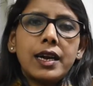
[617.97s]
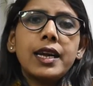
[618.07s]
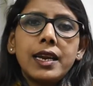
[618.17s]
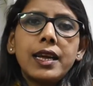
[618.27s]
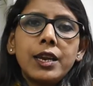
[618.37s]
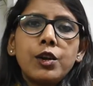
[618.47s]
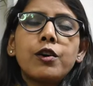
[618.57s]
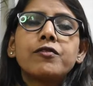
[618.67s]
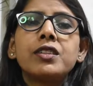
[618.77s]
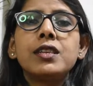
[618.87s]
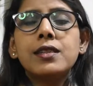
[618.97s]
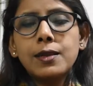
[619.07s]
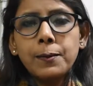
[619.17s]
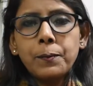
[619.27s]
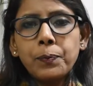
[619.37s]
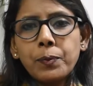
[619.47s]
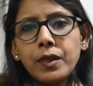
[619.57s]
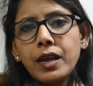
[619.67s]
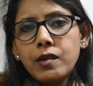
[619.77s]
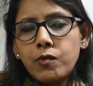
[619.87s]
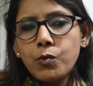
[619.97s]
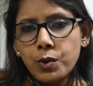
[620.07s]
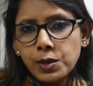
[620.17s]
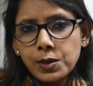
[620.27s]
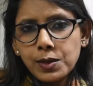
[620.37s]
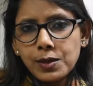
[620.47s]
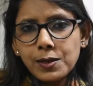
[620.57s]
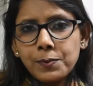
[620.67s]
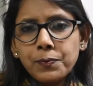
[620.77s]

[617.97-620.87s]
in any of these influences.